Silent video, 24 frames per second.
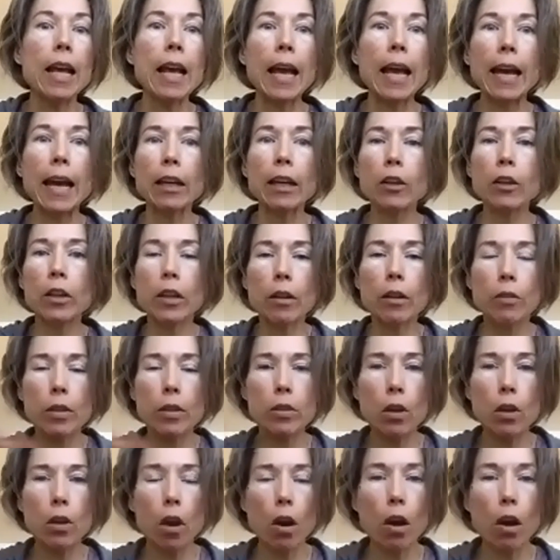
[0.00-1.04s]
and could give us
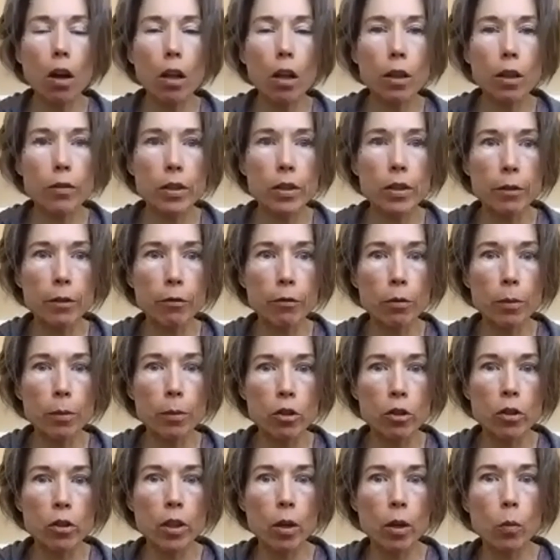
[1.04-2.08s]
all of this
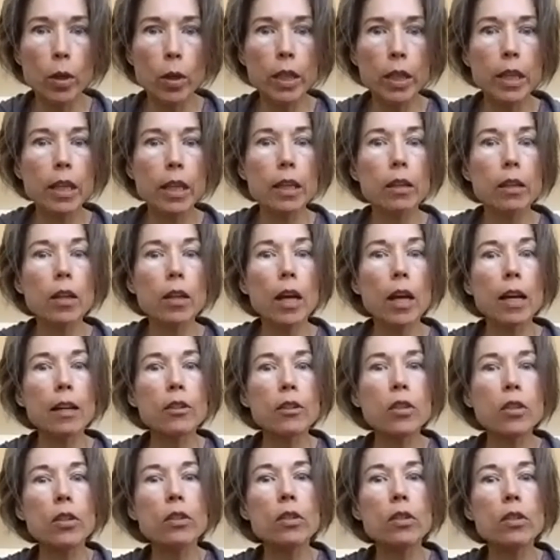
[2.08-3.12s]
information that we need
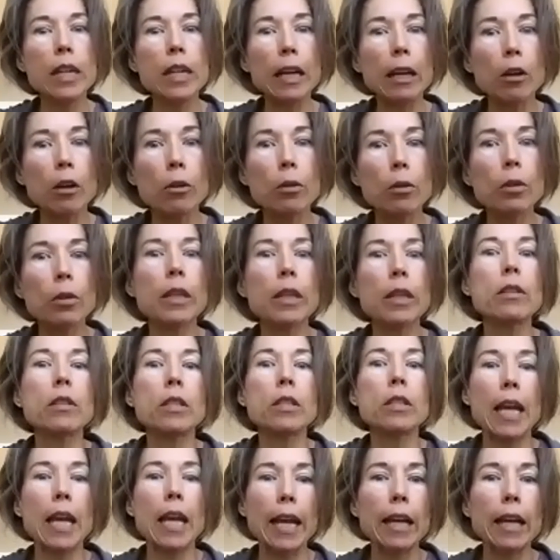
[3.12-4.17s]
to narrowly
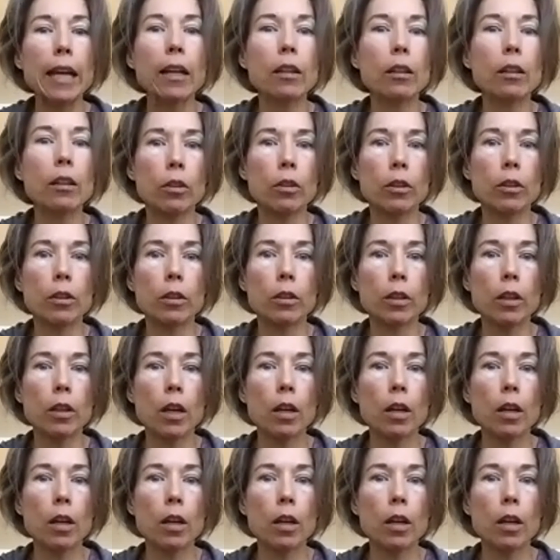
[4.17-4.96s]
tailor